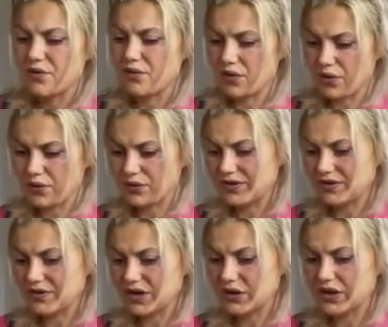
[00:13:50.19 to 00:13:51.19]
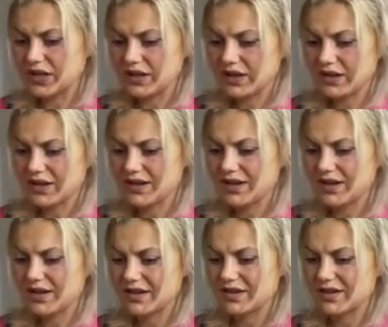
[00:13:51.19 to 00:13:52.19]
road is very
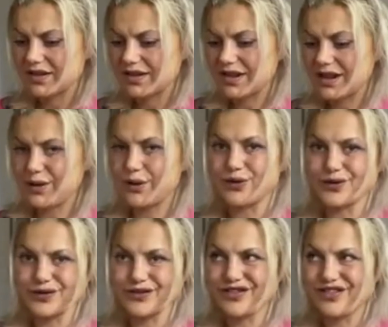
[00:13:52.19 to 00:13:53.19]
alone.